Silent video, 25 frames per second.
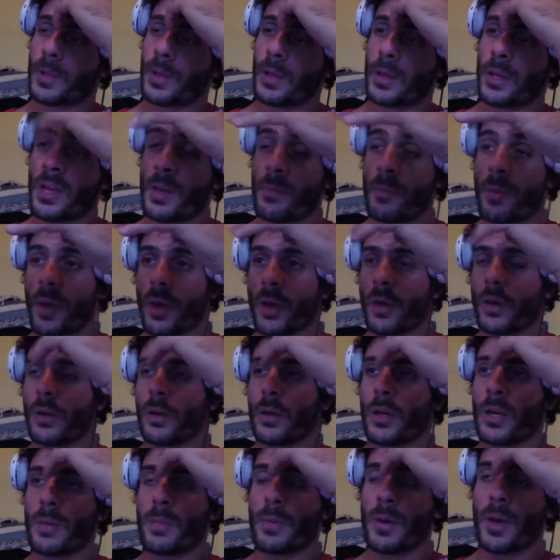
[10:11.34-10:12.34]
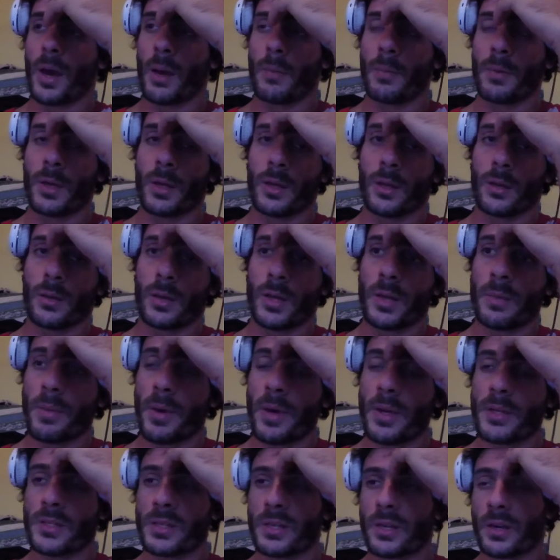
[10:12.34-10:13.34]
eBay. I mean, eBay
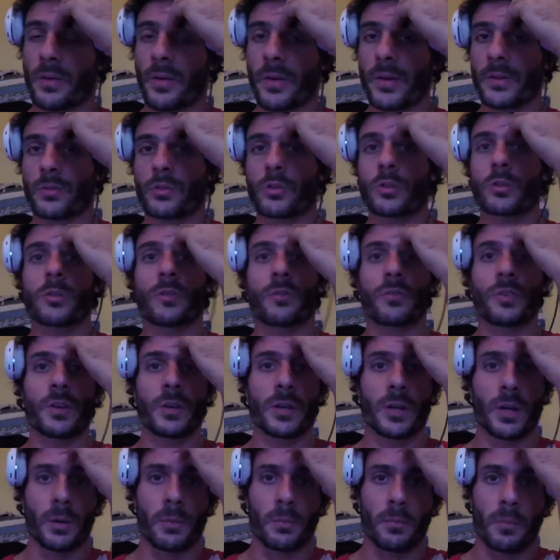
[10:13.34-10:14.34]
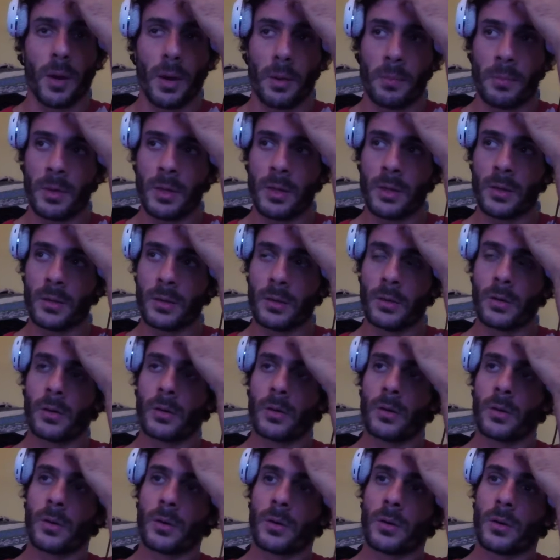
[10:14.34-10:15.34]
is a great source of income. I mean,
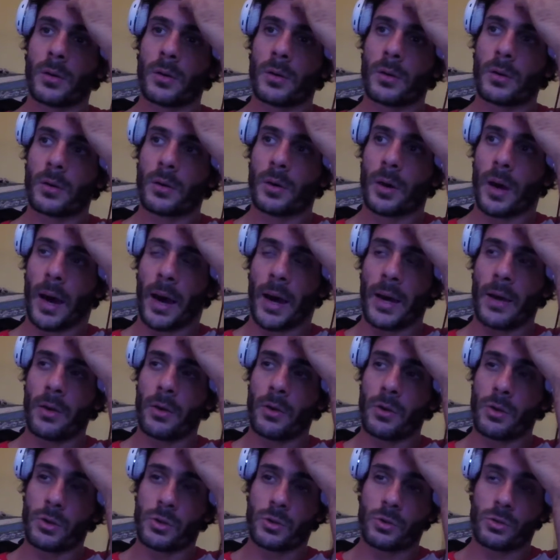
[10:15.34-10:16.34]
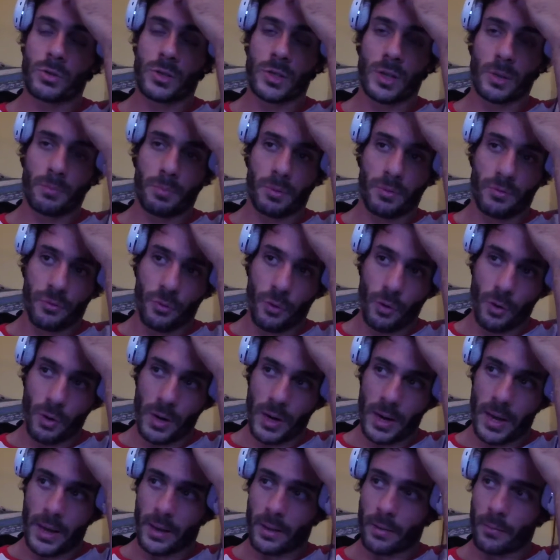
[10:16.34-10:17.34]
I used to say before,
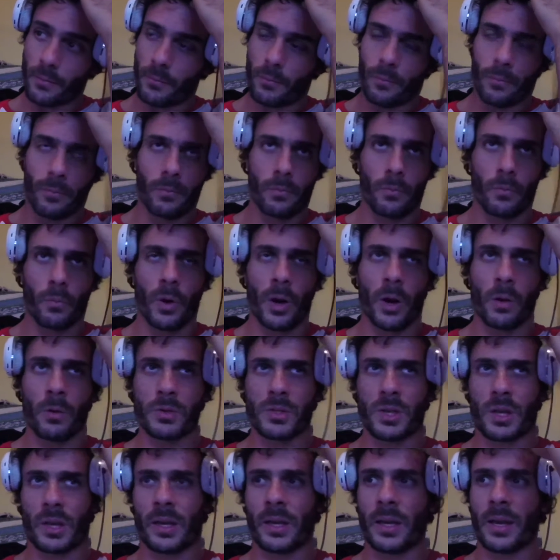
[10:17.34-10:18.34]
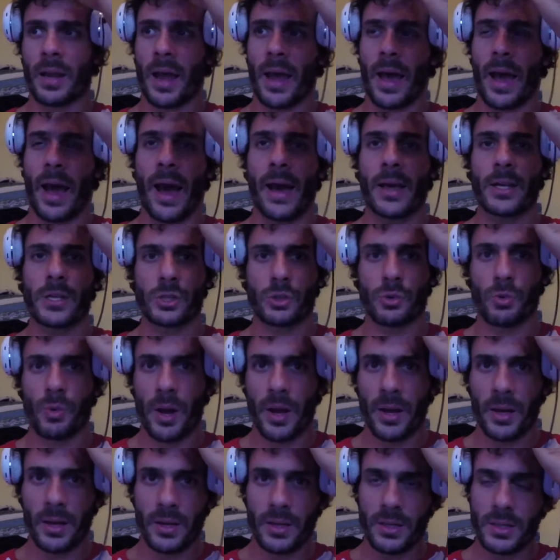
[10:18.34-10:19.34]
like when I was a kid, like high school,
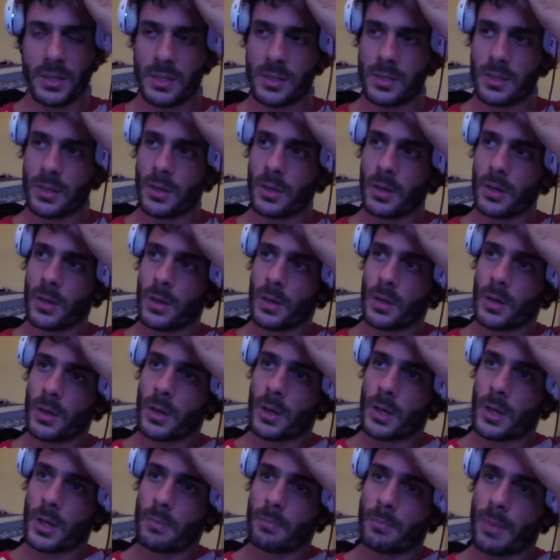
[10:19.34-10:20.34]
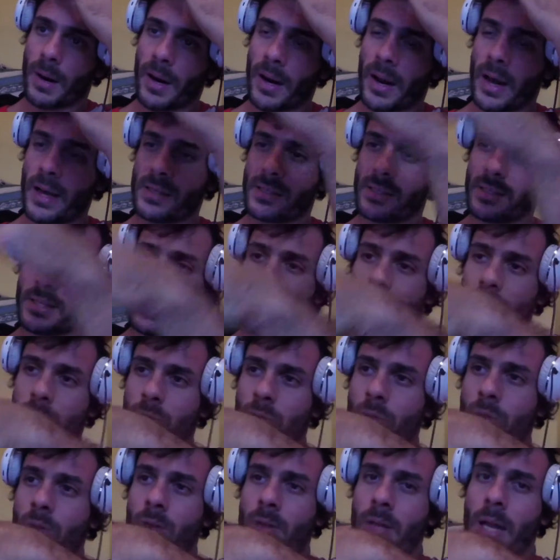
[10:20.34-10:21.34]
I guess. But I started
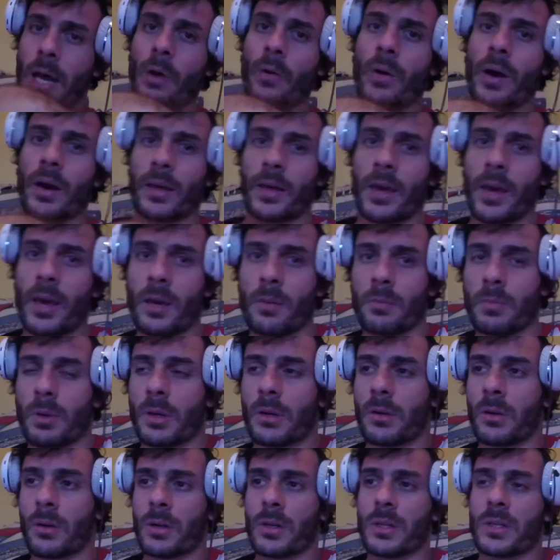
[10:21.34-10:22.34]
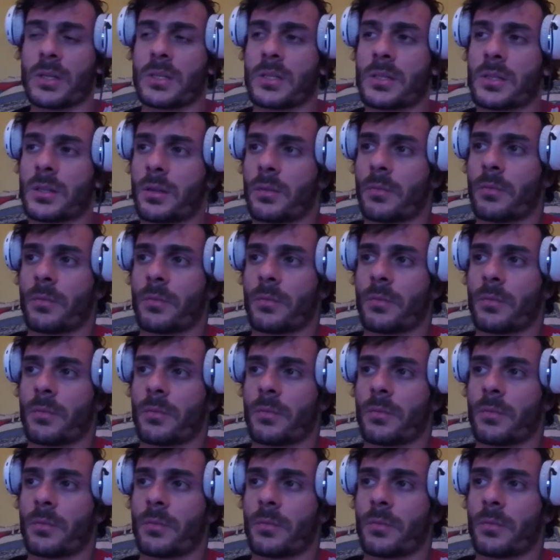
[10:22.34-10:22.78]
doing it now again because